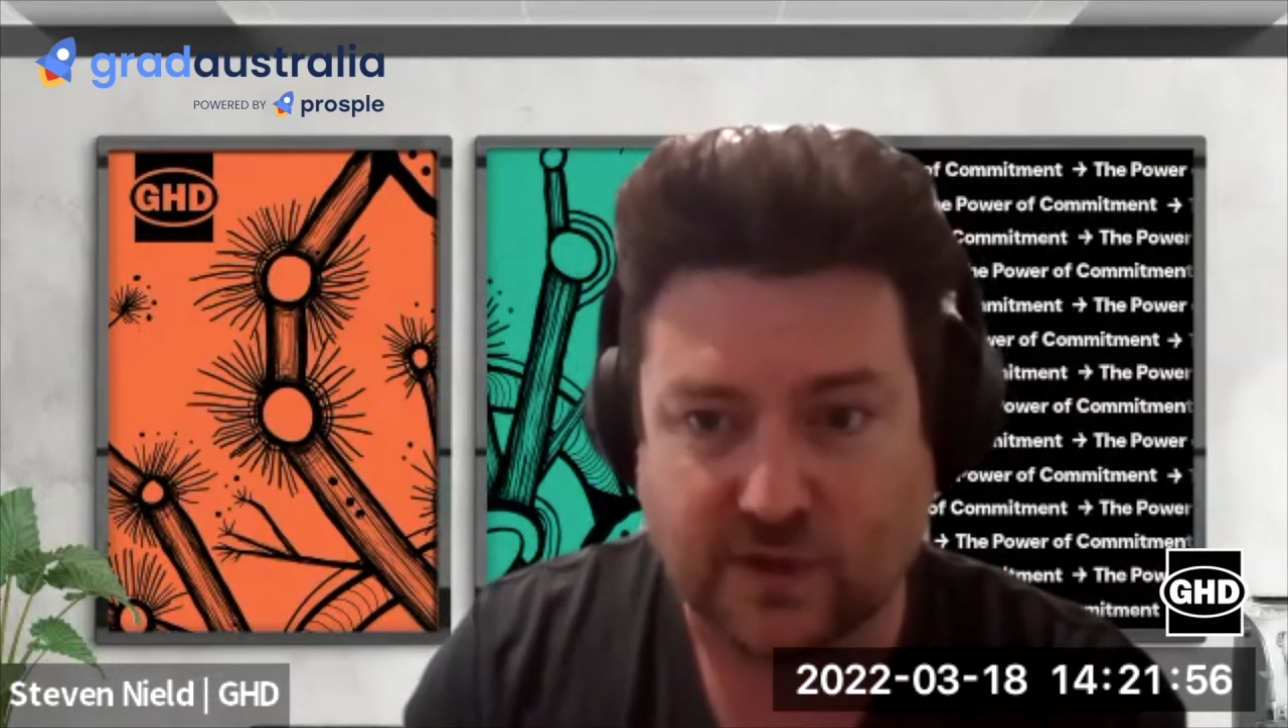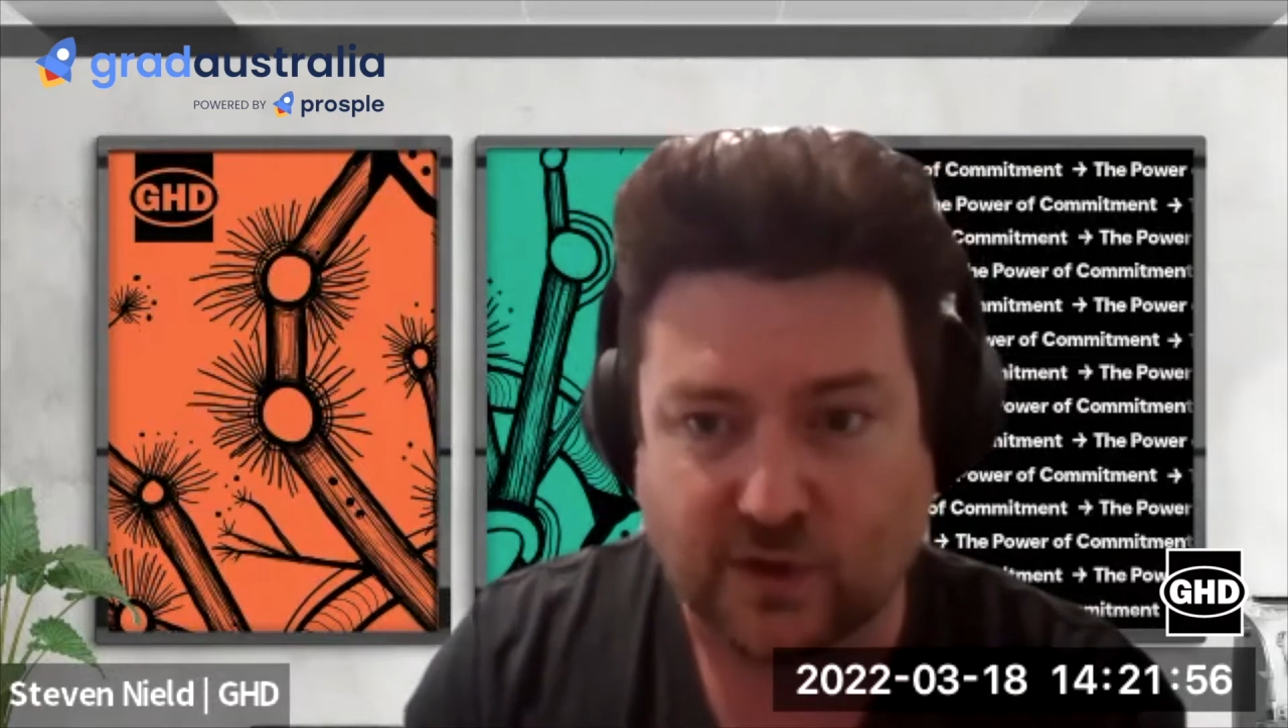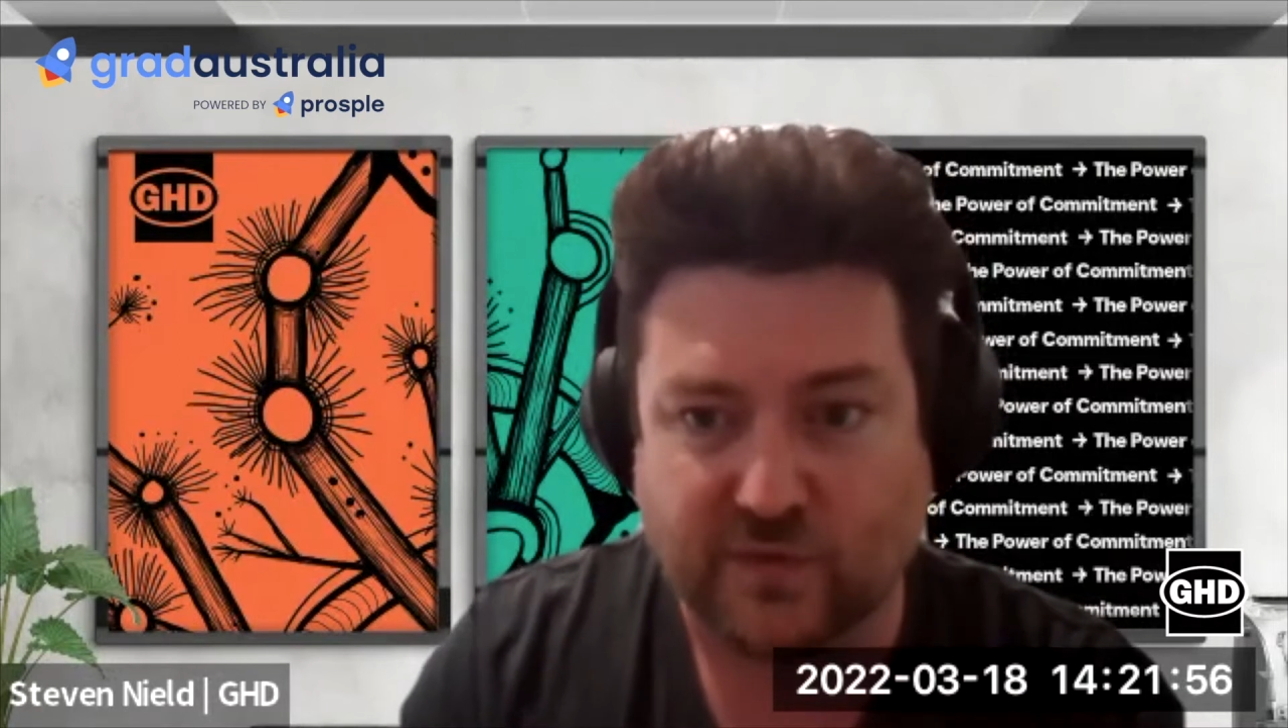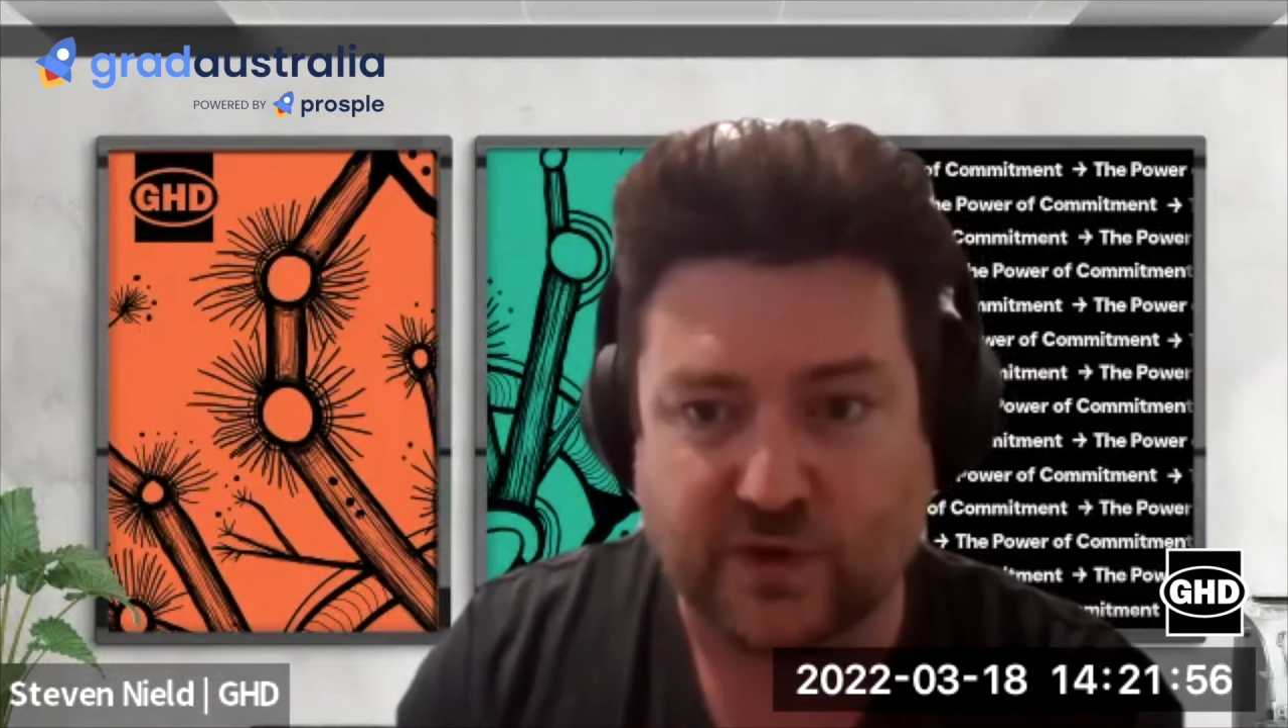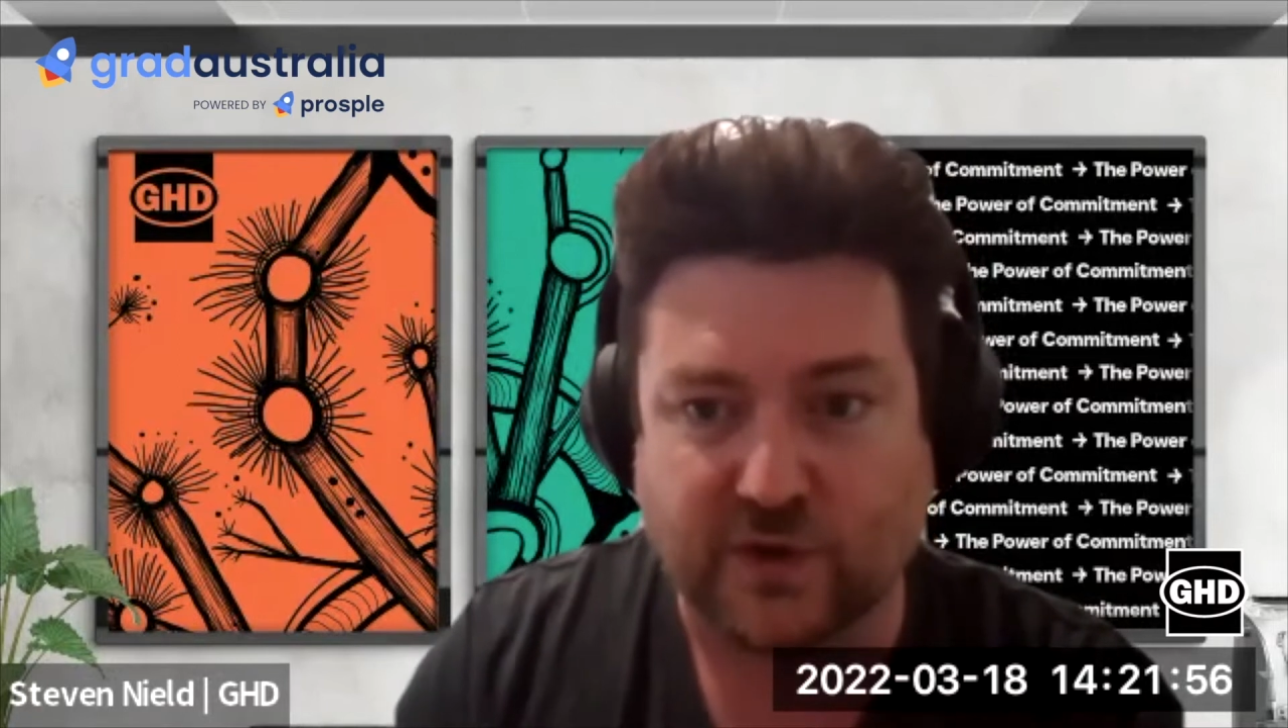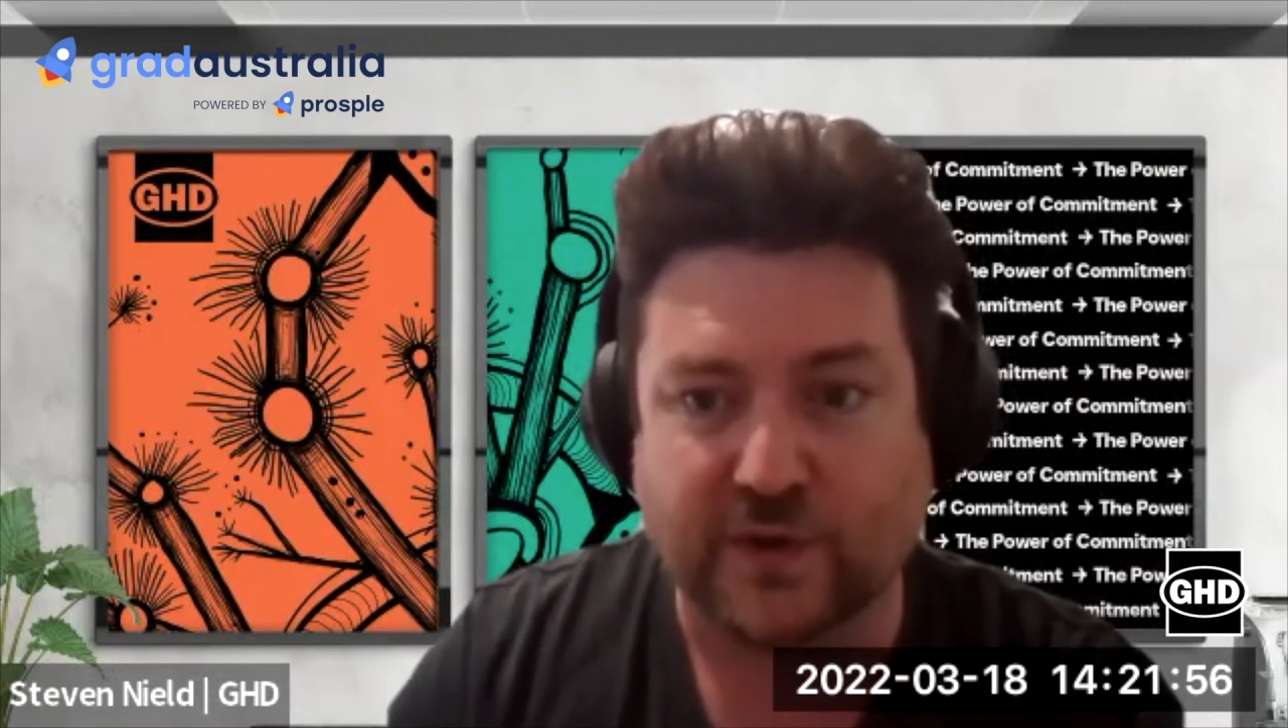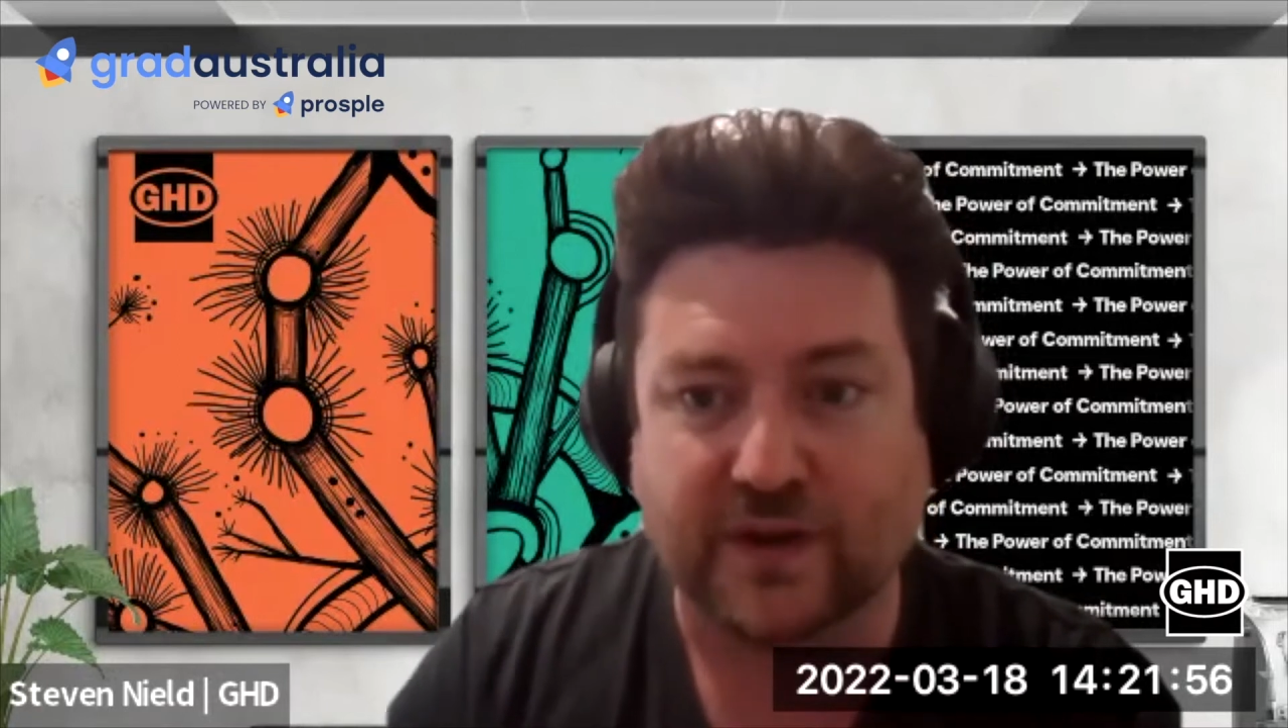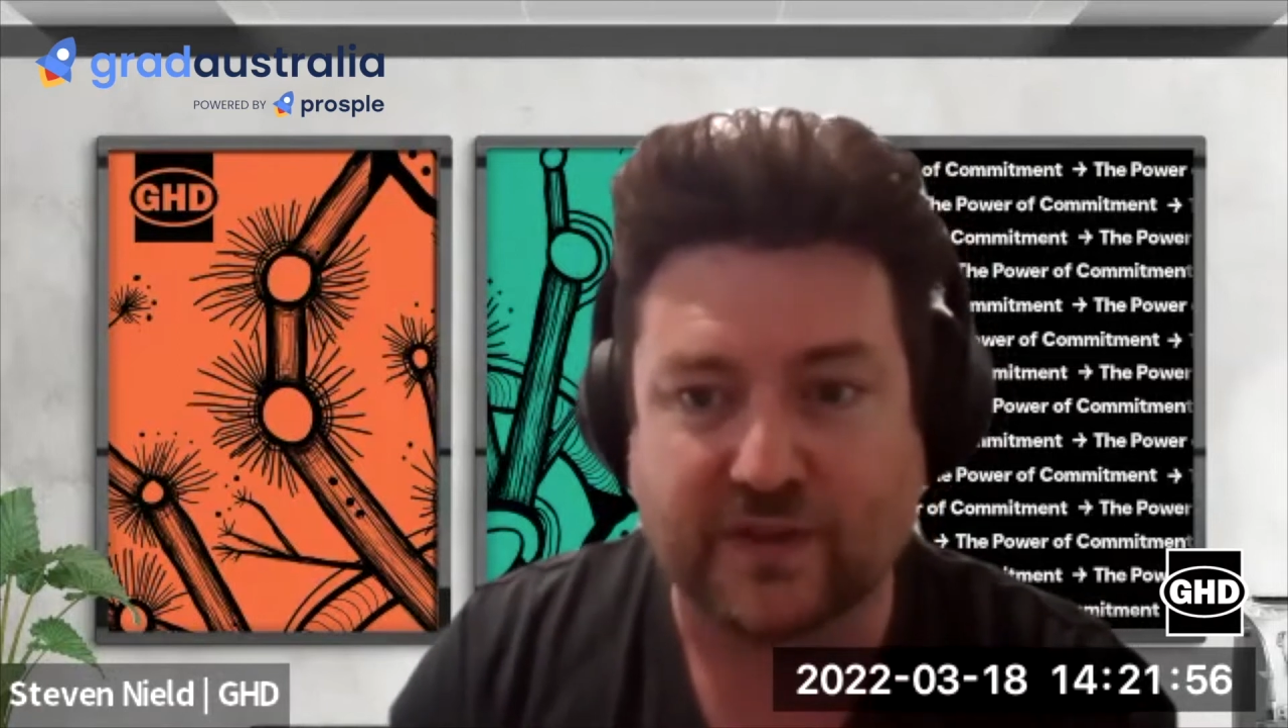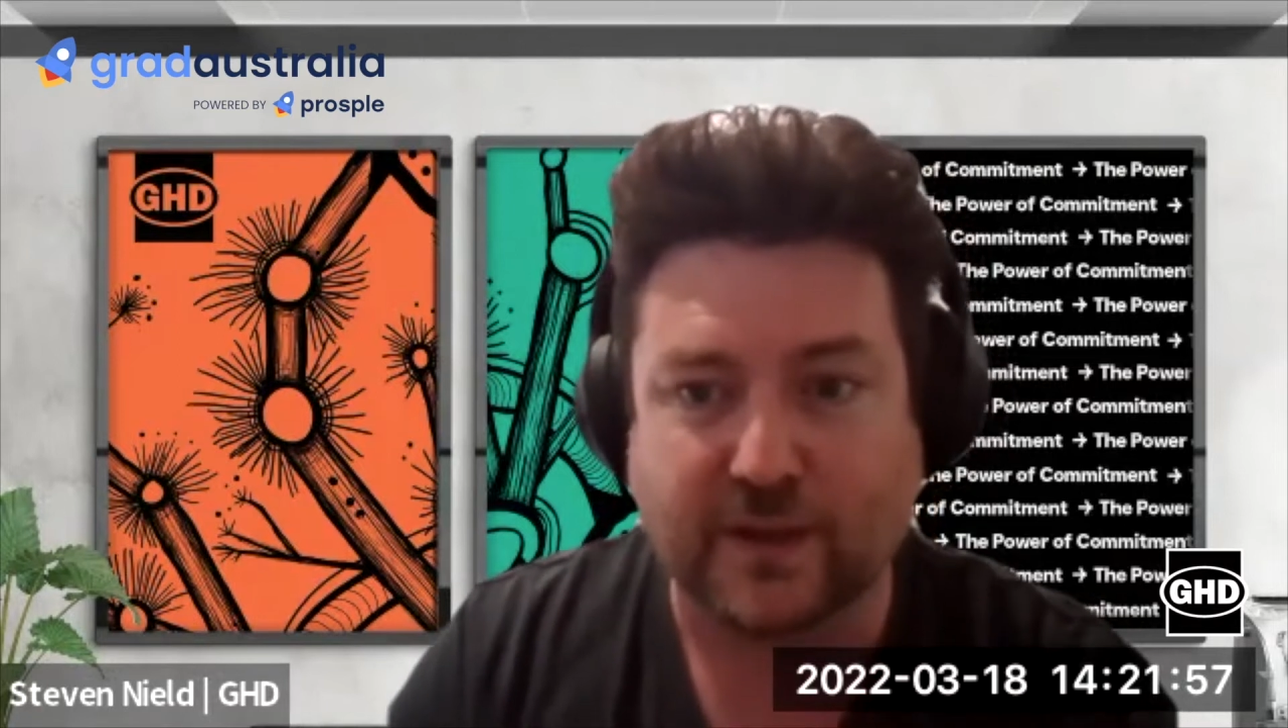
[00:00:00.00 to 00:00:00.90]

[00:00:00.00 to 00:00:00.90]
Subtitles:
if you know anything